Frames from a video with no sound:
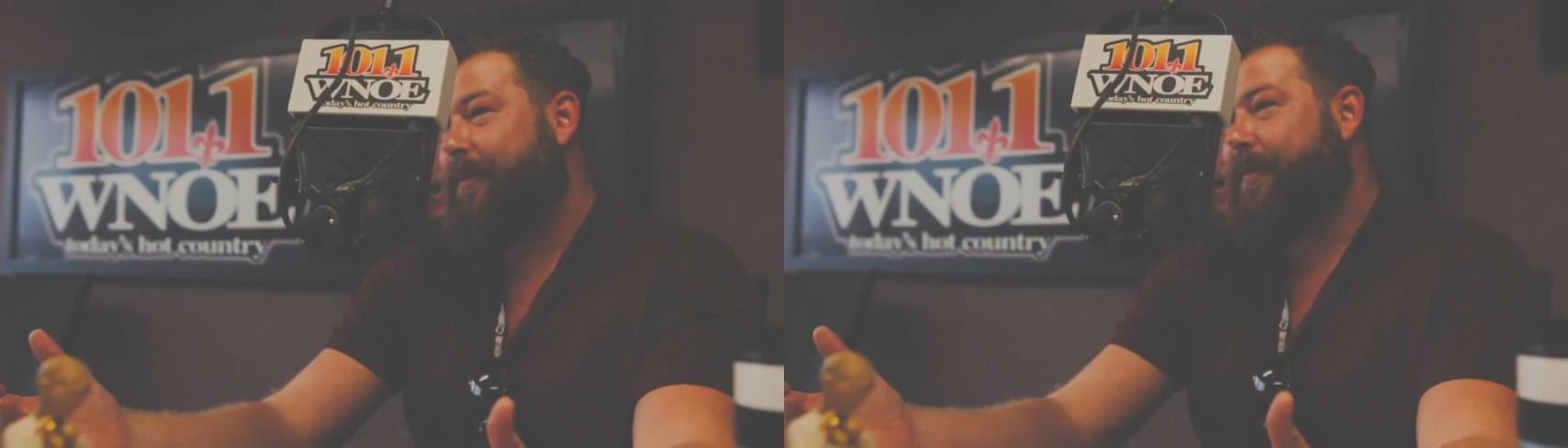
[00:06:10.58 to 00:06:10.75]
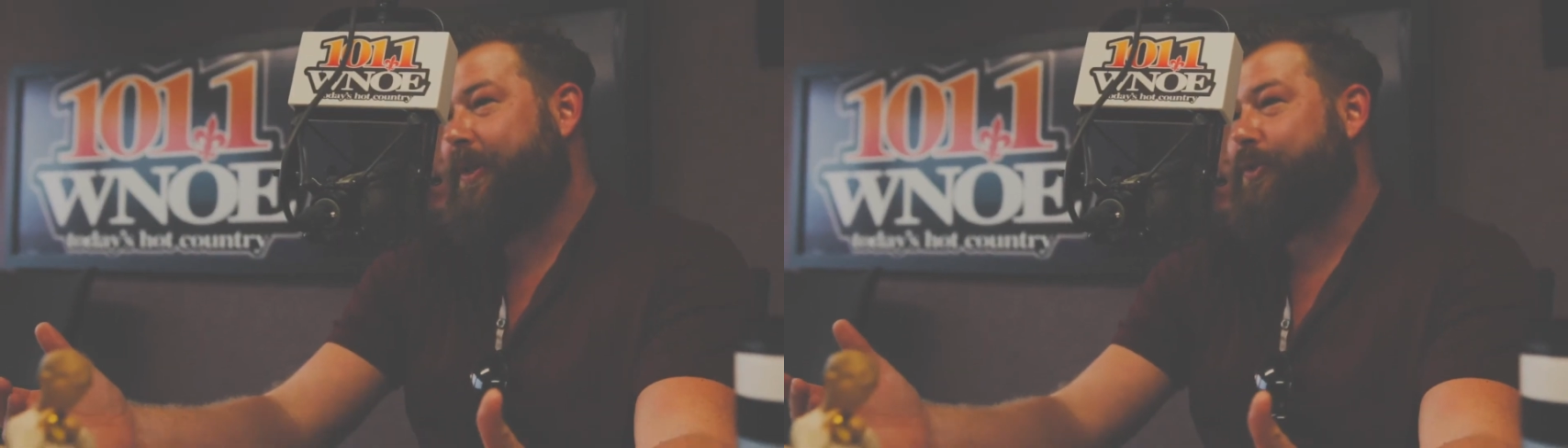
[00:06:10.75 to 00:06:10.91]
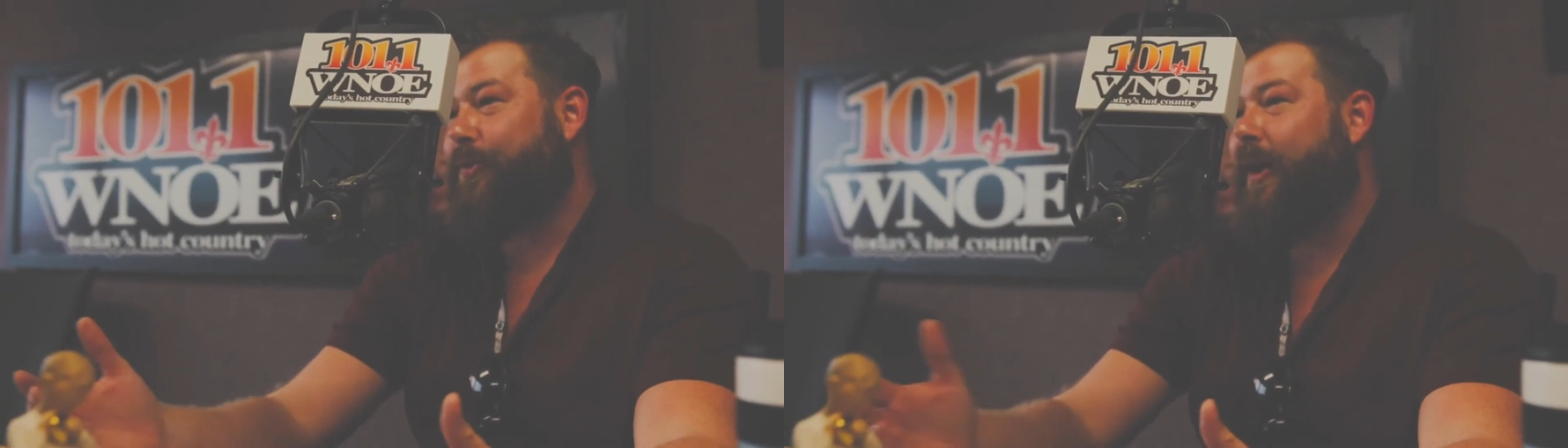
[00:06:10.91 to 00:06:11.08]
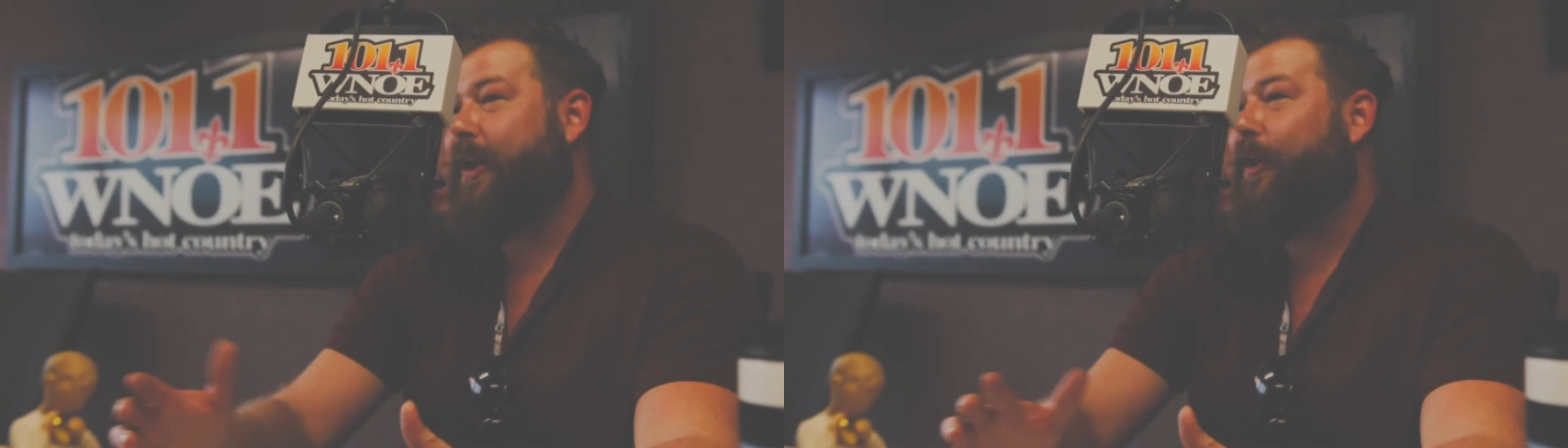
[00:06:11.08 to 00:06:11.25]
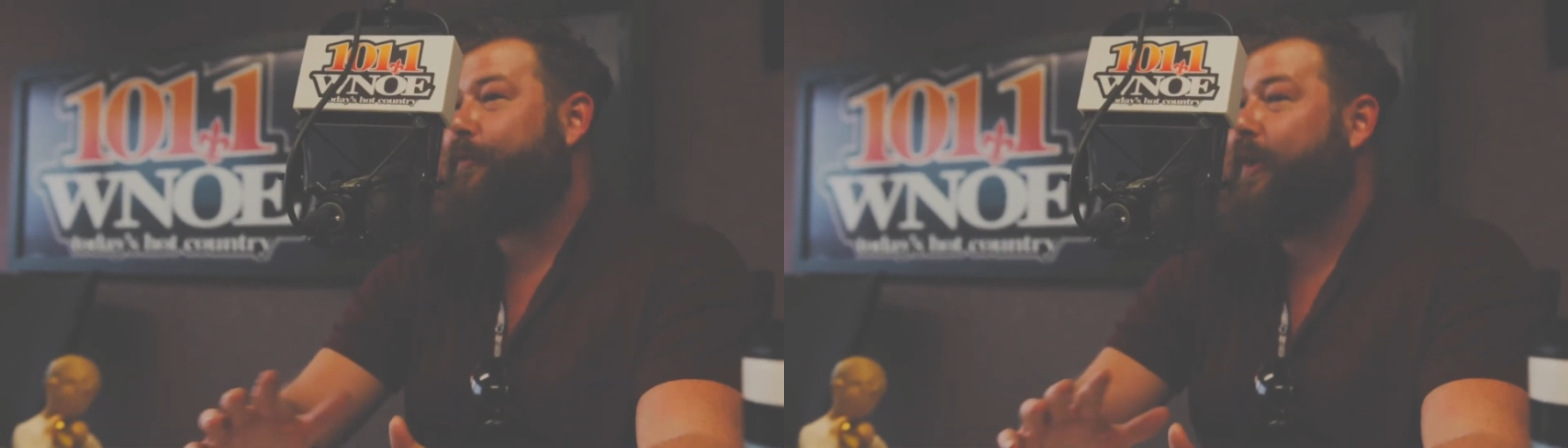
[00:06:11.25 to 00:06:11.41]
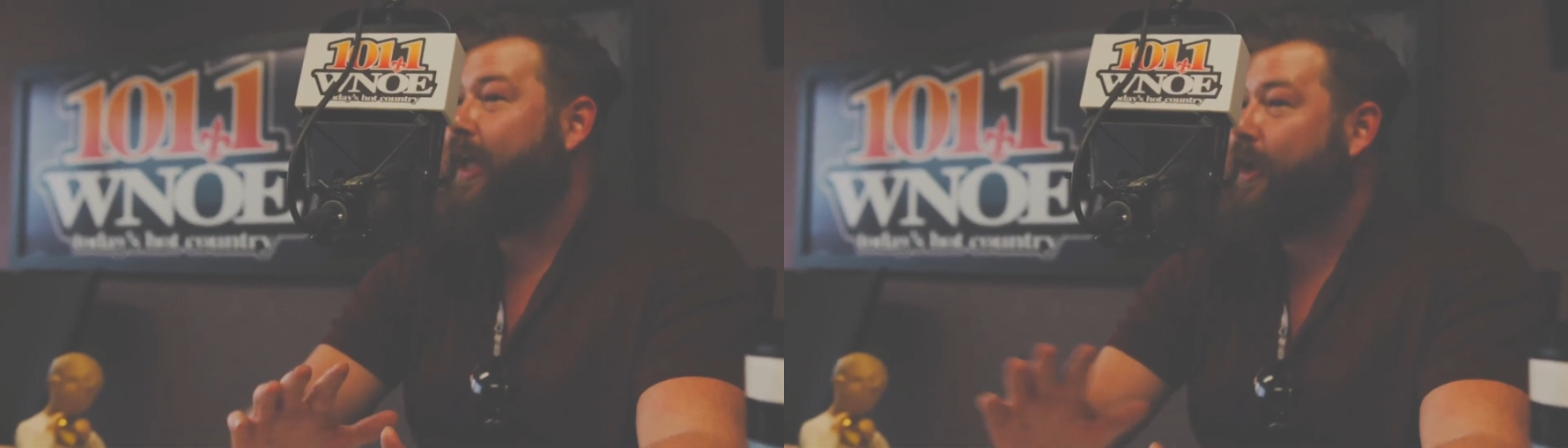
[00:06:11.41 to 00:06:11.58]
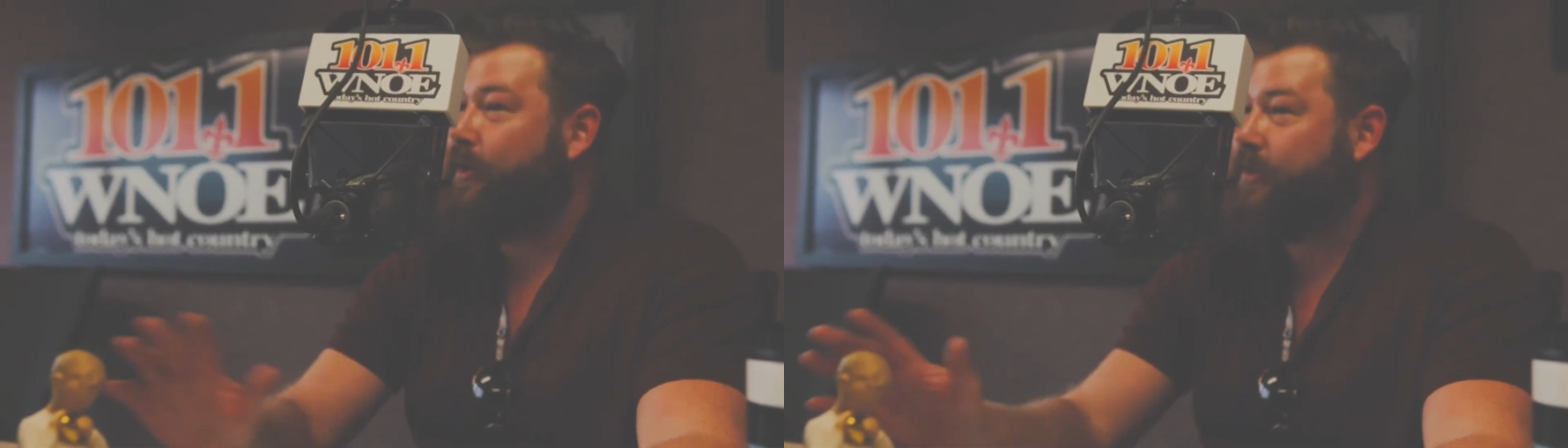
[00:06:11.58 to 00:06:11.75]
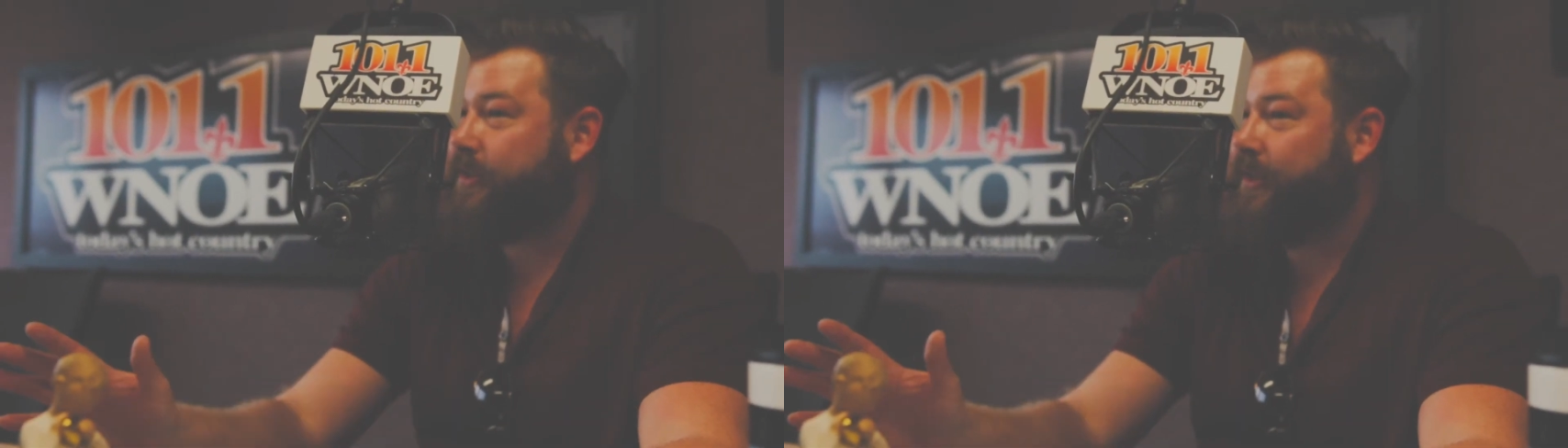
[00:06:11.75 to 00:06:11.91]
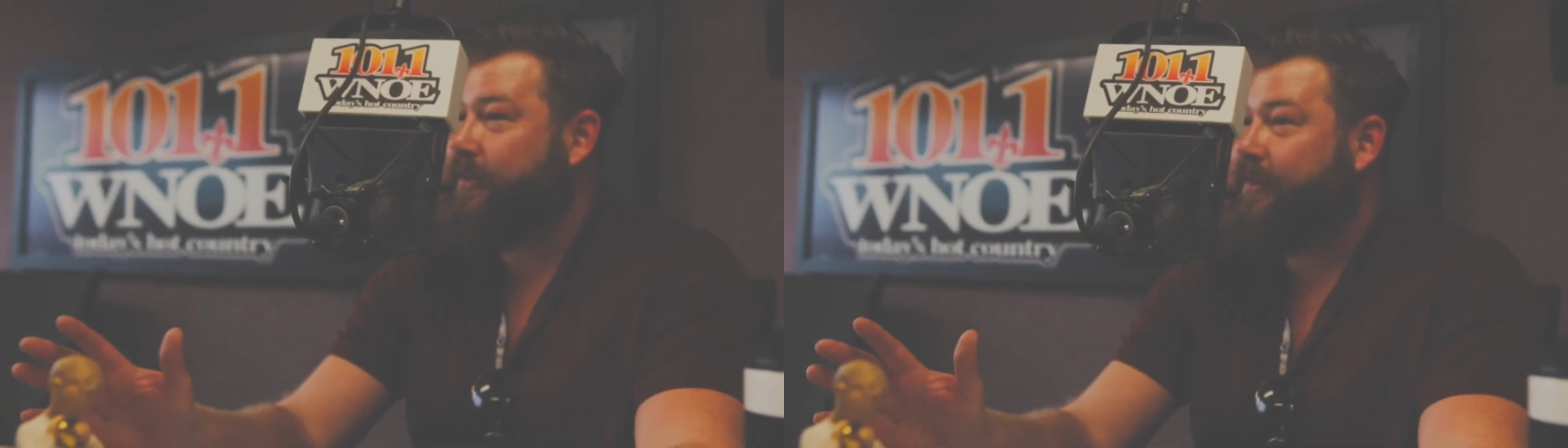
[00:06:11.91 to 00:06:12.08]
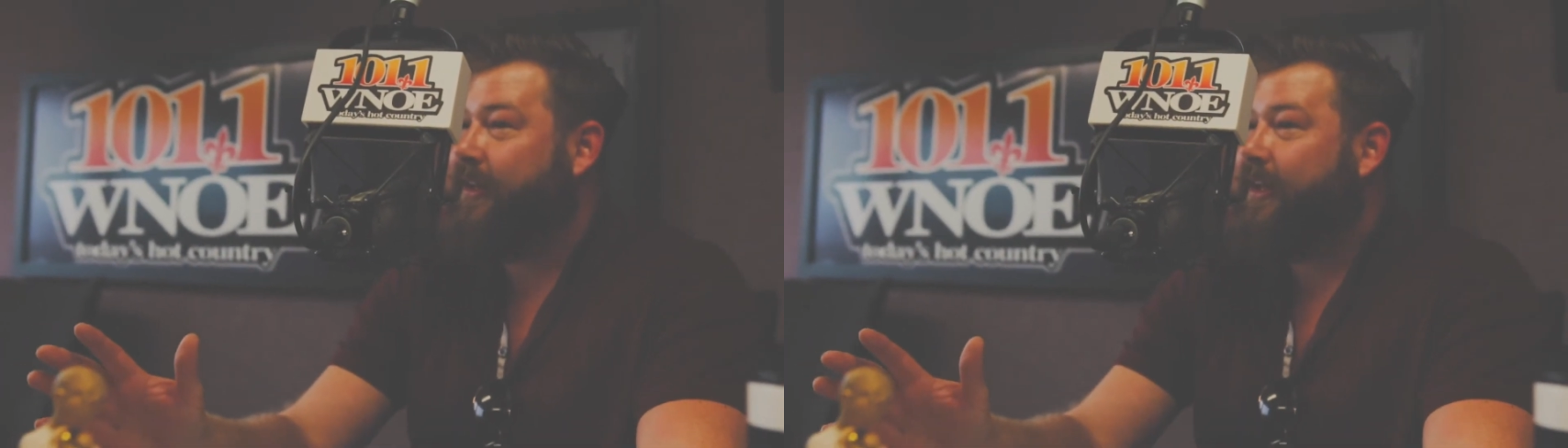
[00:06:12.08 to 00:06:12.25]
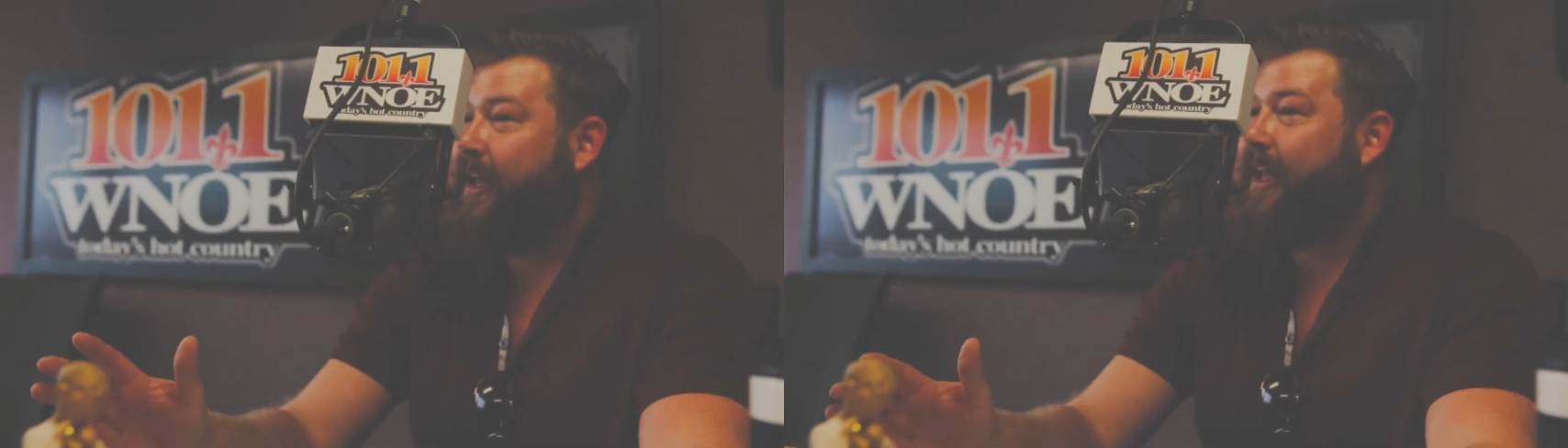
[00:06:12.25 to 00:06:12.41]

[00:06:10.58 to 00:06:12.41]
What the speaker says: It's right off of Harrison